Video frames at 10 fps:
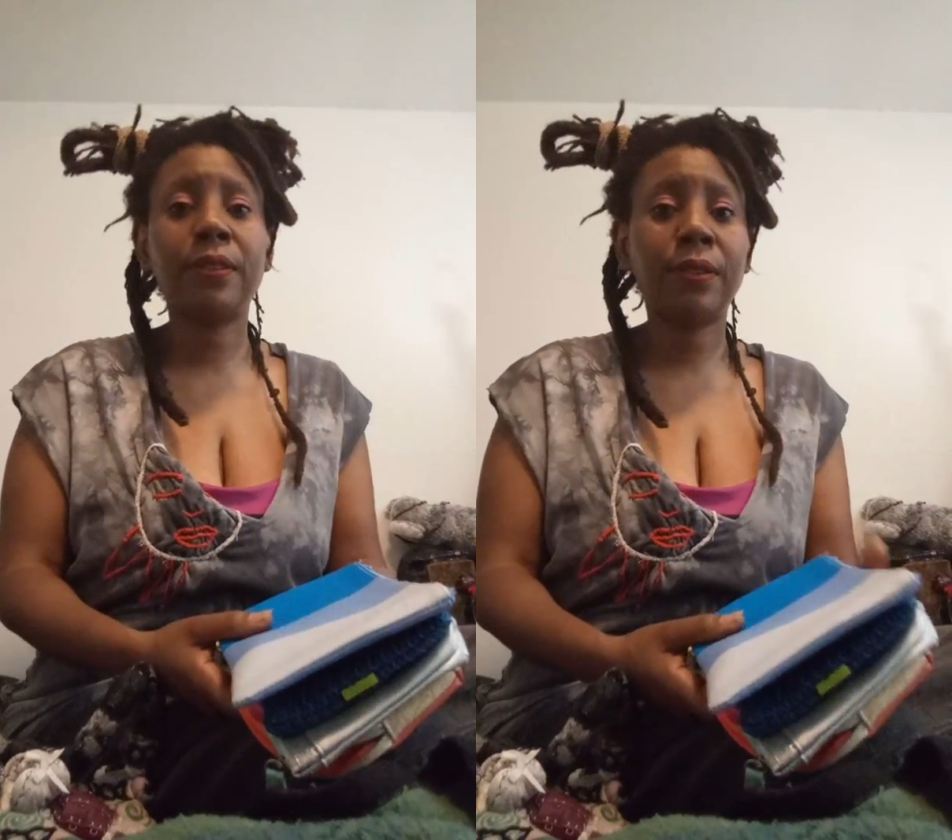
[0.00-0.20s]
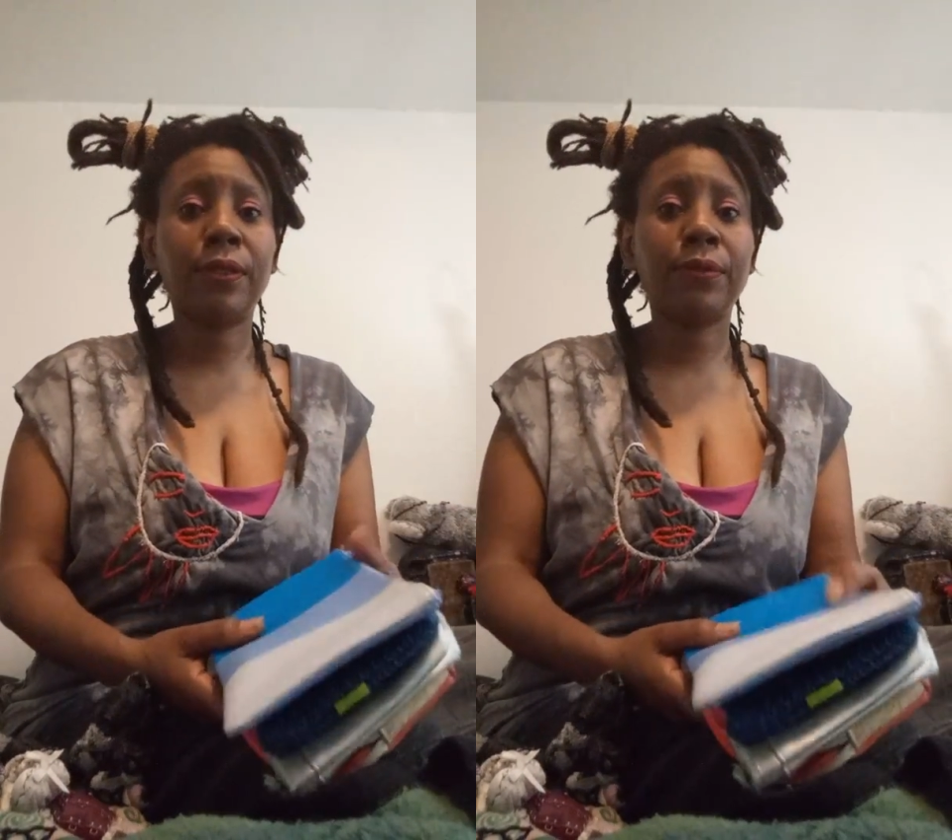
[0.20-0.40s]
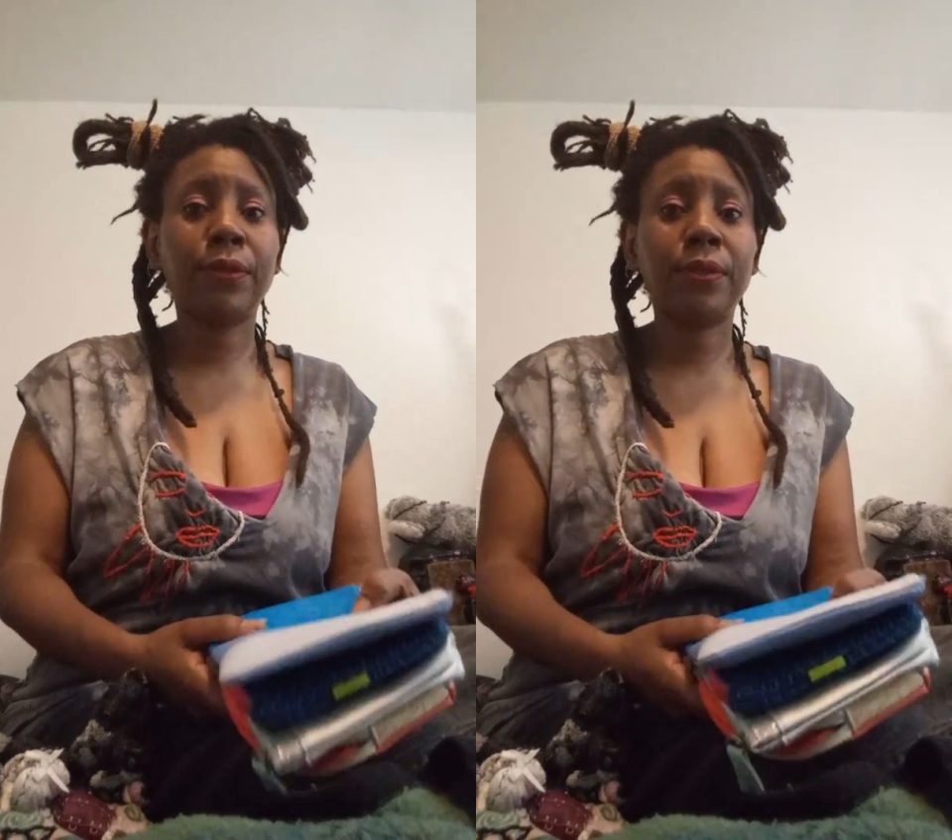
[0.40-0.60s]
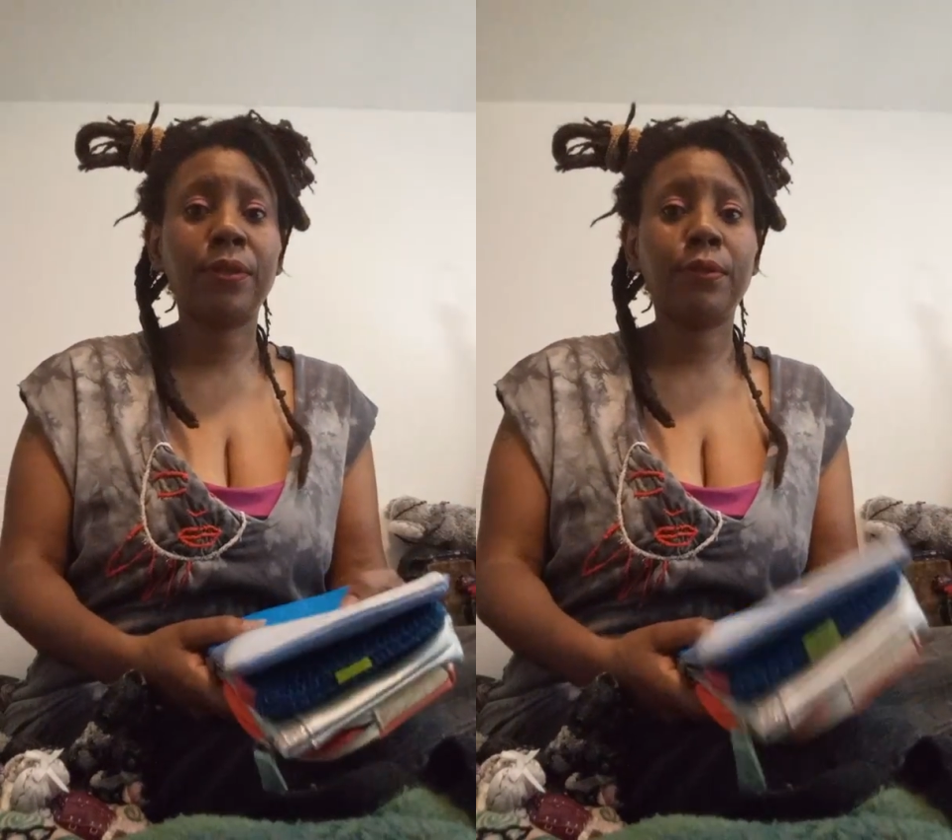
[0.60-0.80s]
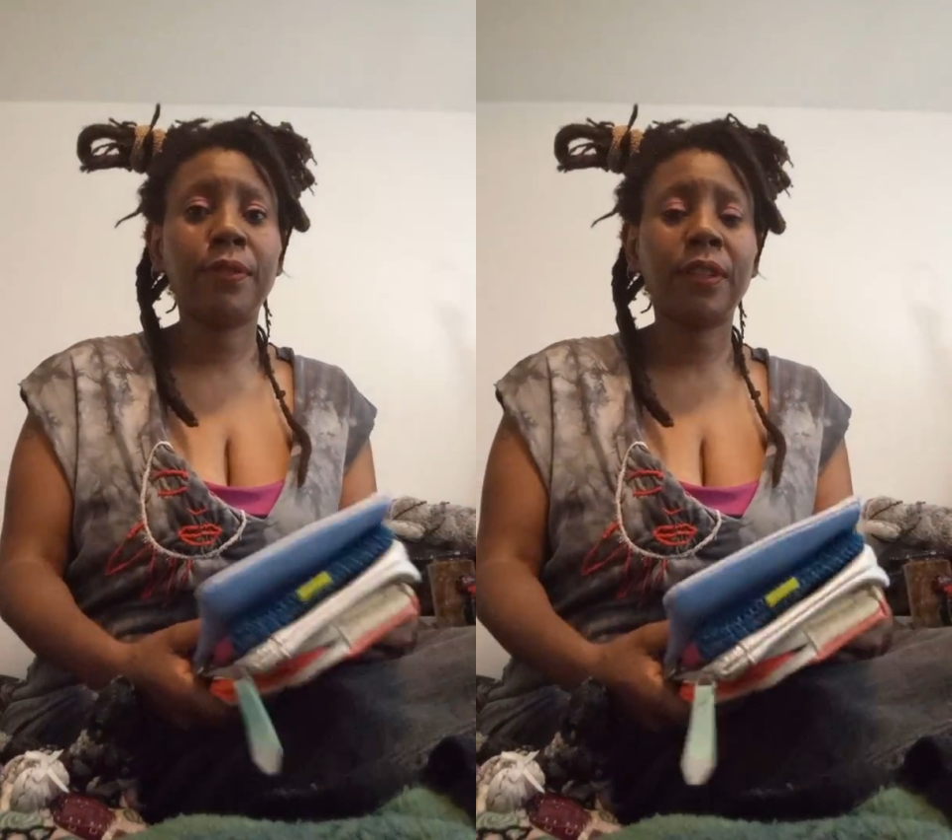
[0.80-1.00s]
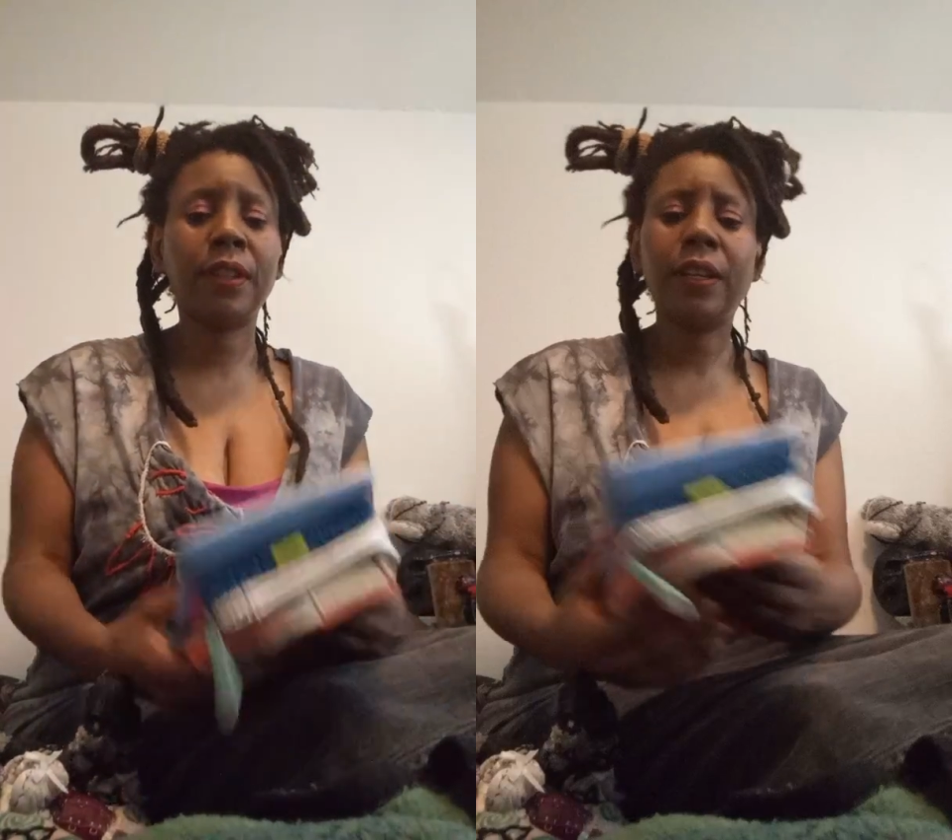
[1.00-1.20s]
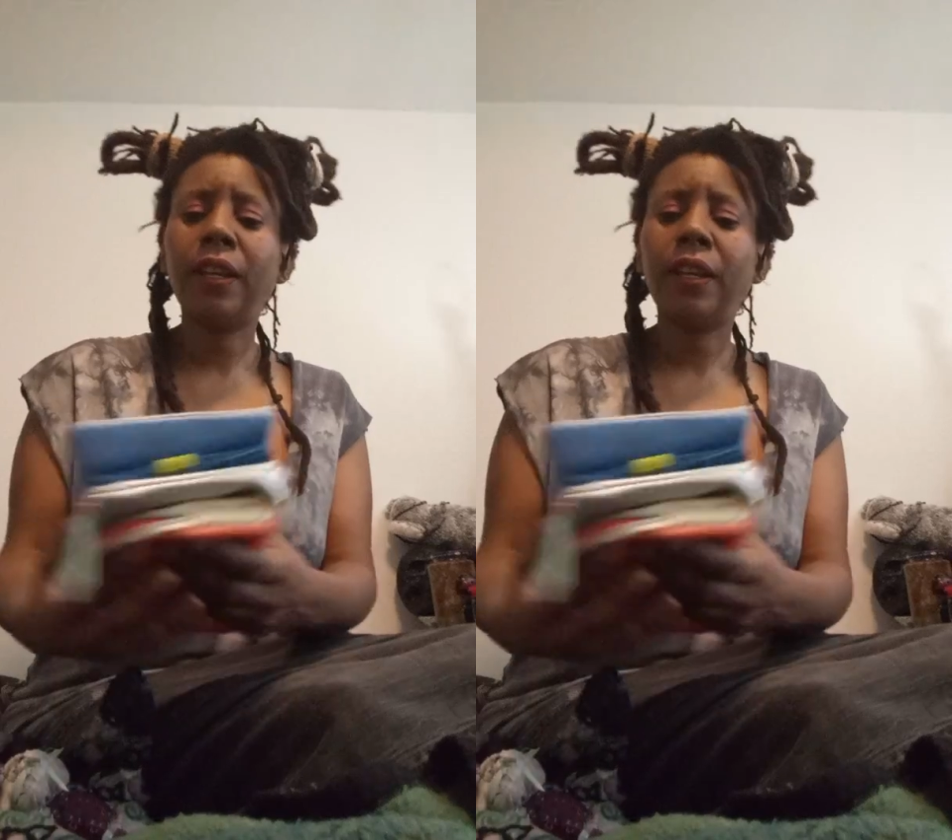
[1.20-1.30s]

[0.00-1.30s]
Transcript: delivered to me.